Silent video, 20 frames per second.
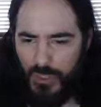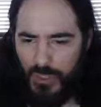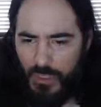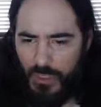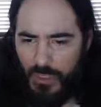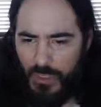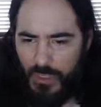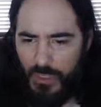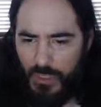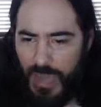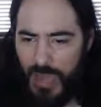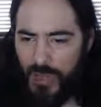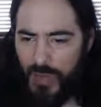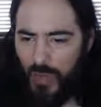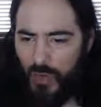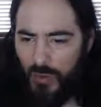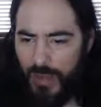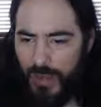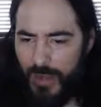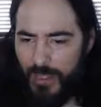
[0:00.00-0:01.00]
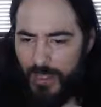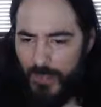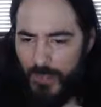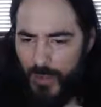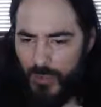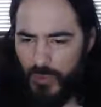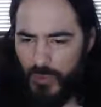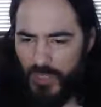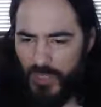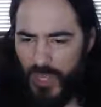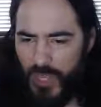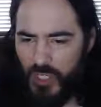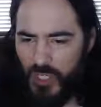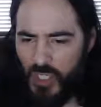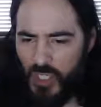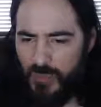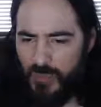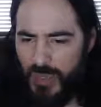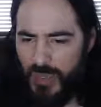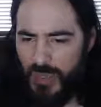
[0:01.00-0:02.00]
not corrected. Maybe there's an extra
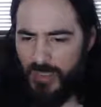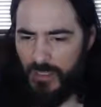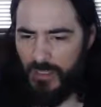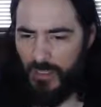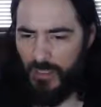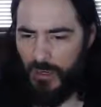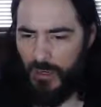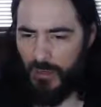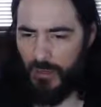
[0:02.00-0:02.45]
space in there.